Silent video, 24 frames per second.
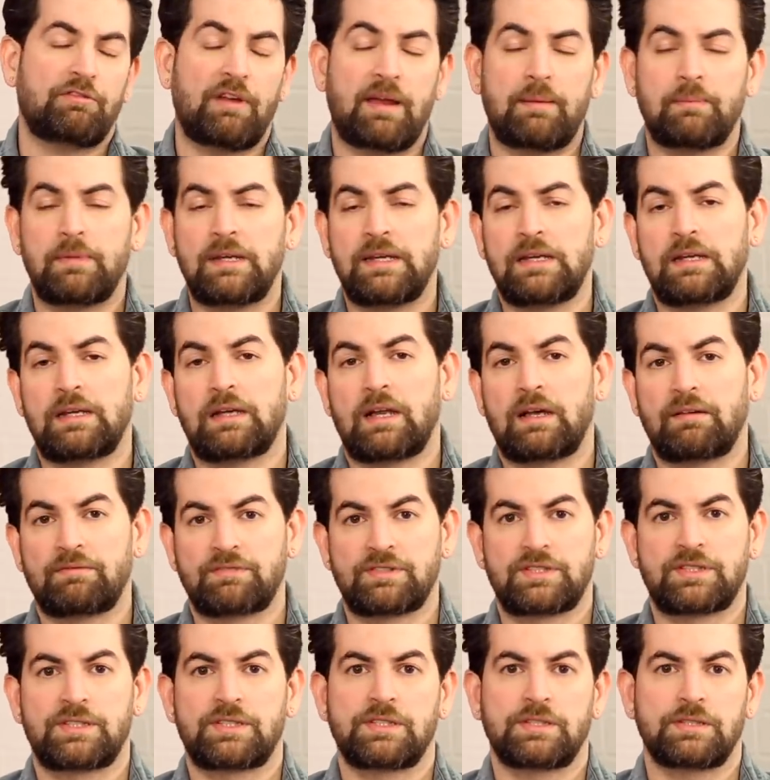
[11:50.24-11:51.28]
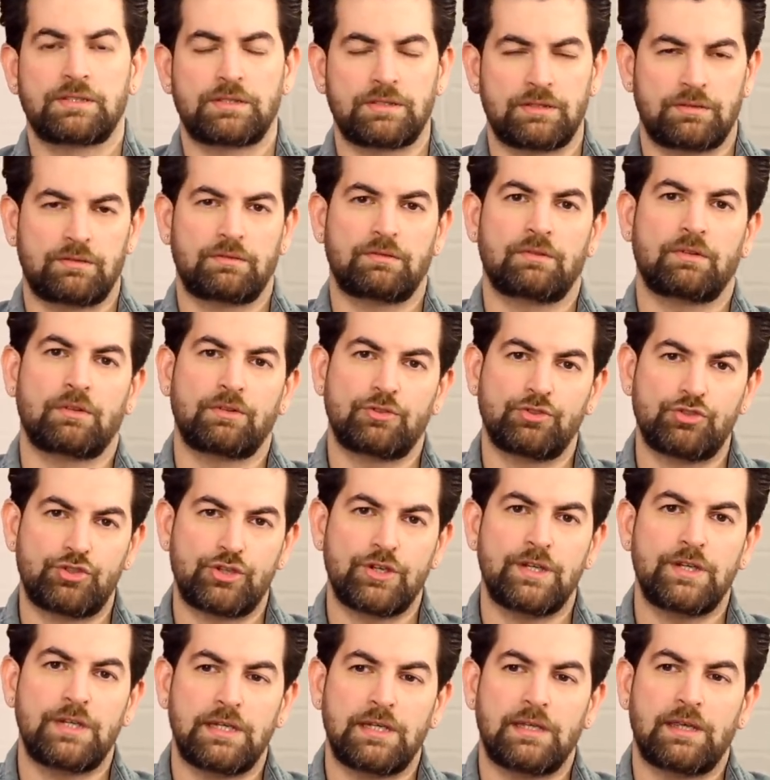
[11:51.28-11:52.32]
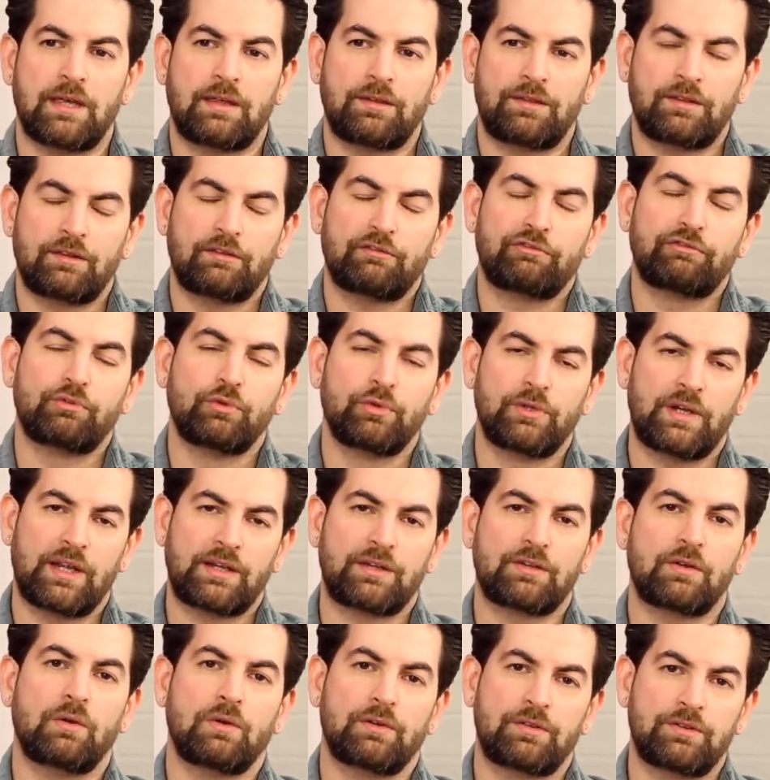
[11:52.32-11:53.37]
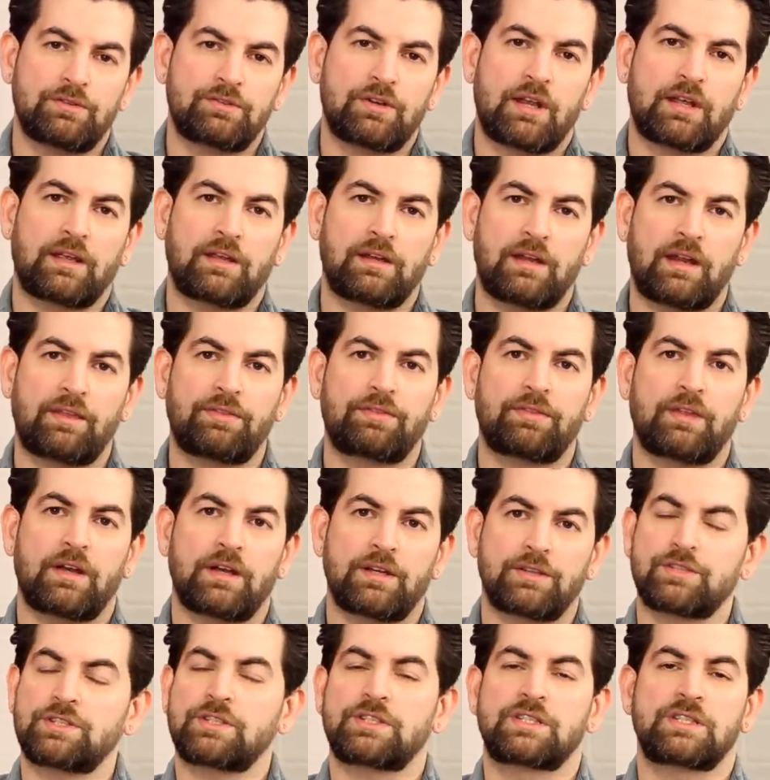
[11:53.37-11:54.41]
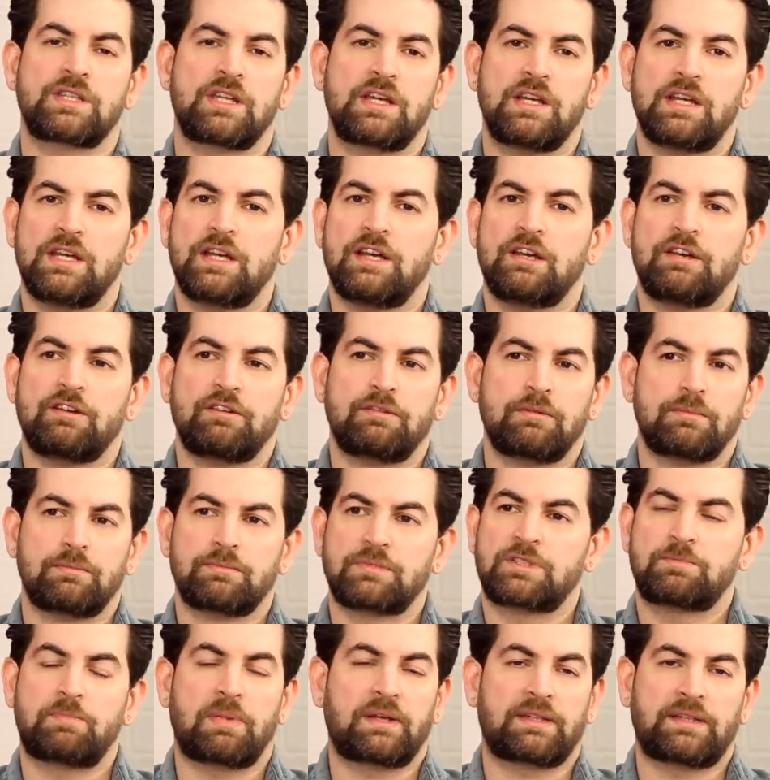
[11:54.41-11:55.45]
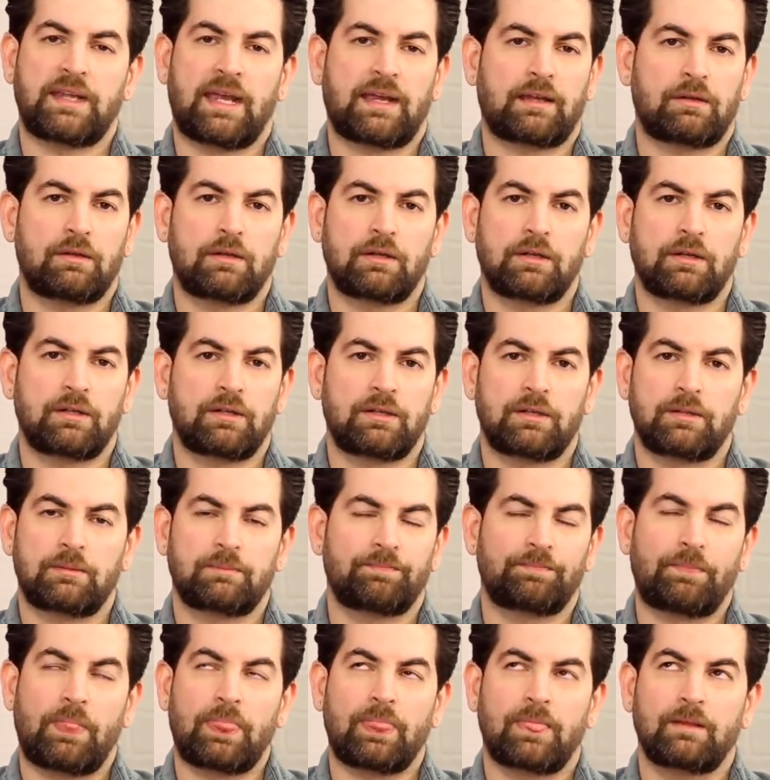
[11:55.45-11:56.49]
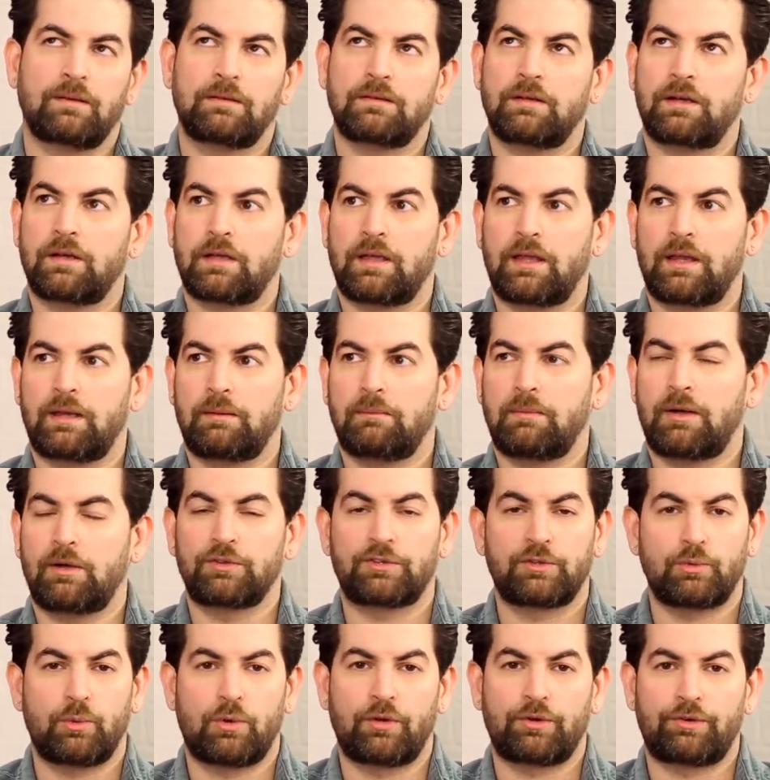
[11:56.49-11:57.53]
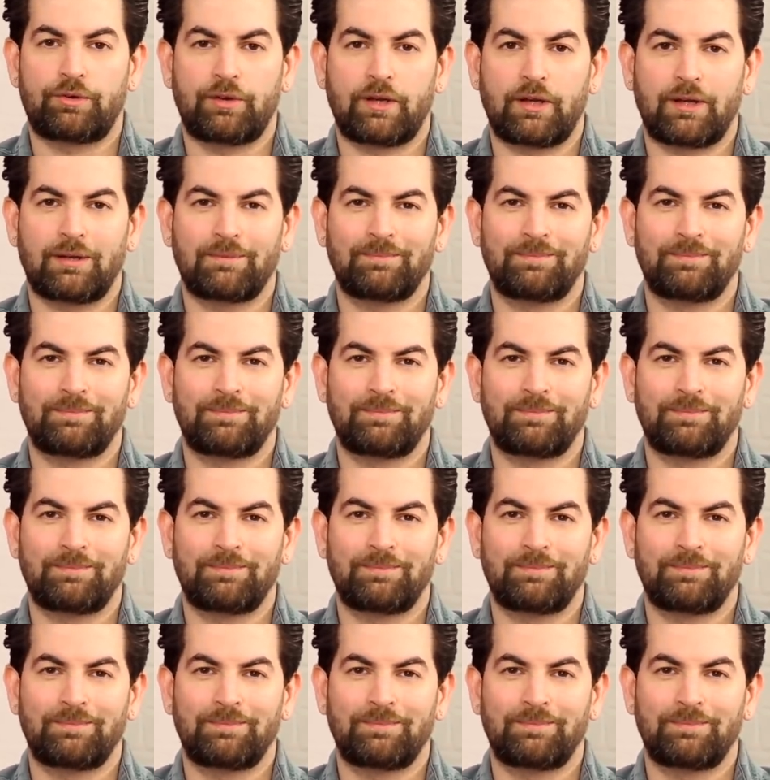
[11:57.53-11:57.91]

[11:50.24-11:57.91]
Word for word: family loves GD and the food at Golden Dragon and Taj is spectacular. Again, mouth watering.